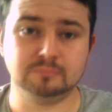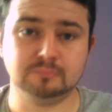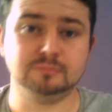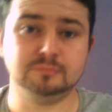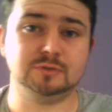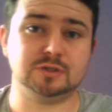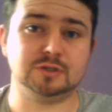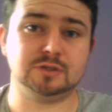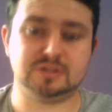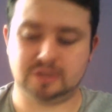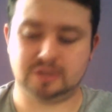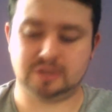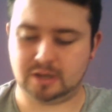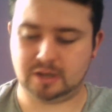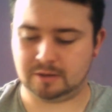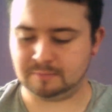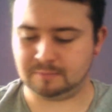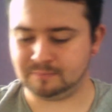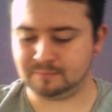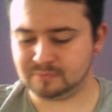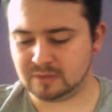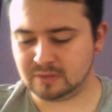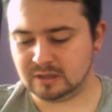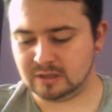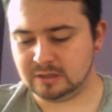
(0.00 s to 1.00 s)
Just saying.
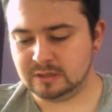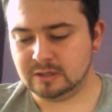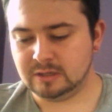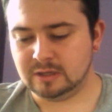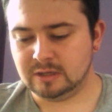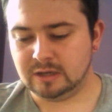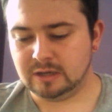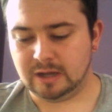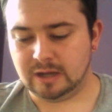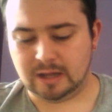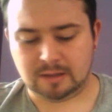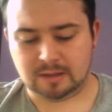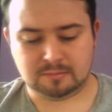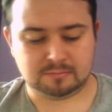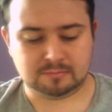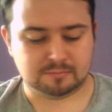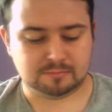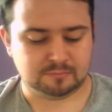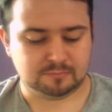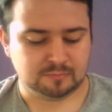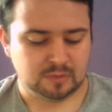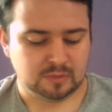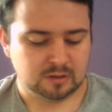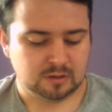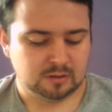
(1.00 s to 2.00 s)

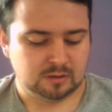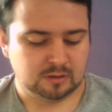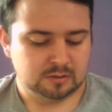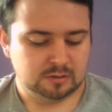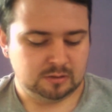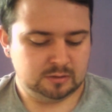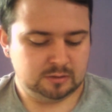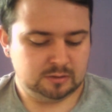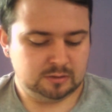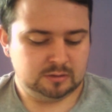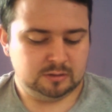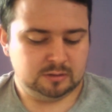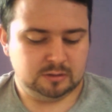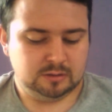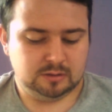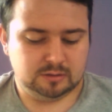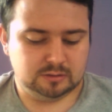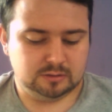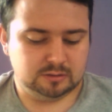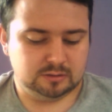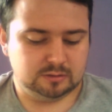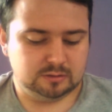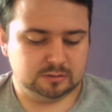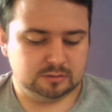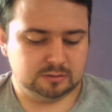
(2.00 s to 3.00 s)

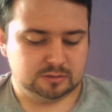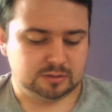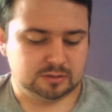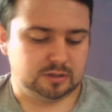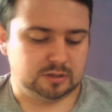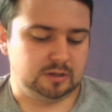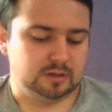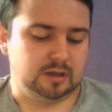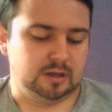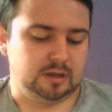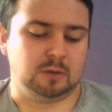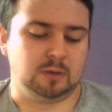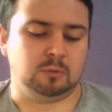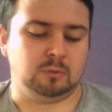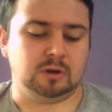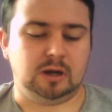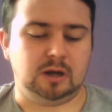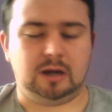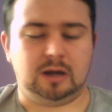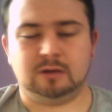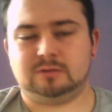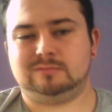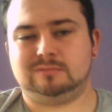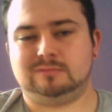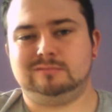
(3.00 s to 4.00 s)
So yeah, you want
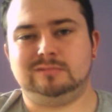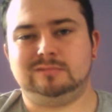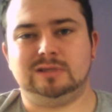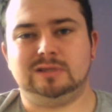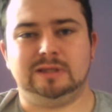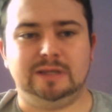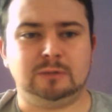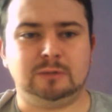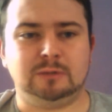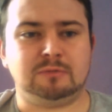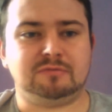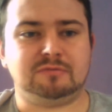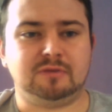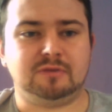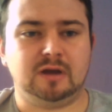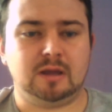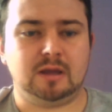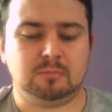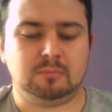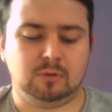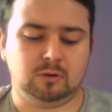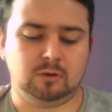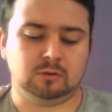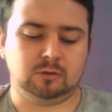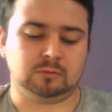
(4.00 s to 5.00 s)
to leave your
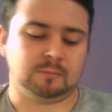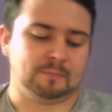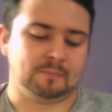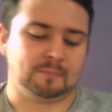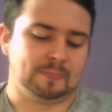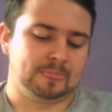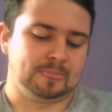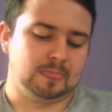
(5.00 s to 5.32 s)
Fireball,